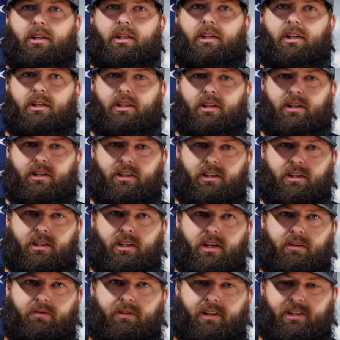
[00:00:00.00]
and then
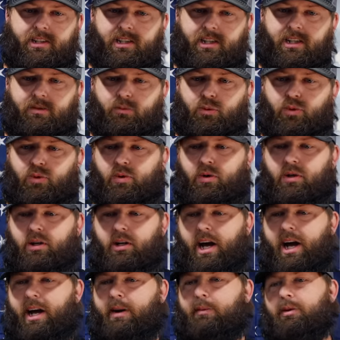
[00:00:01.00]
if they see, well,
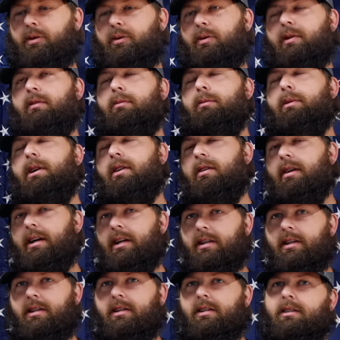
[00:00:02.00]
hey, we do even better
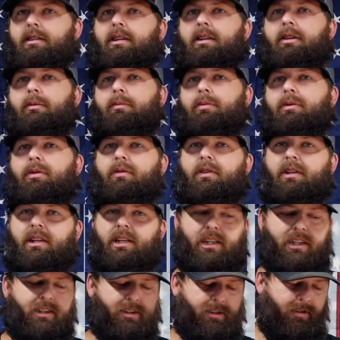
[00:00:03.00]
like this, they'll improve it
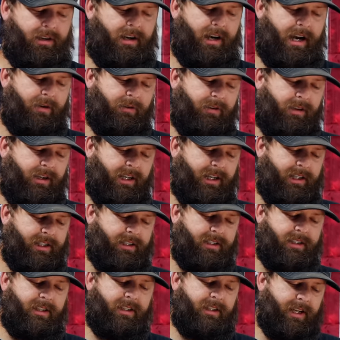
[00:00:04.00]
again. So I really like to
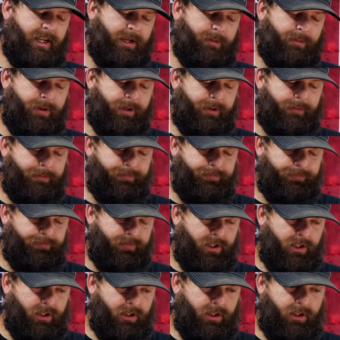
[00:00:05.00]
see that, but
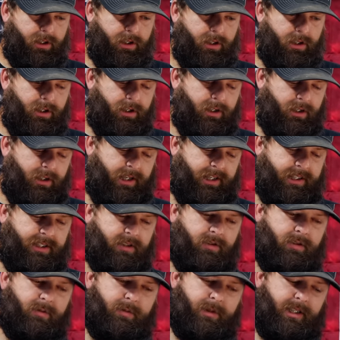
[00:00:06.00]
that's
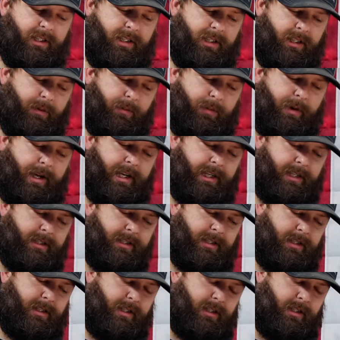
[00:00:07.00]
going to be the
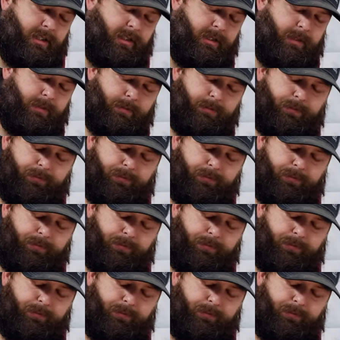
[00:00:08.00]
impacts um,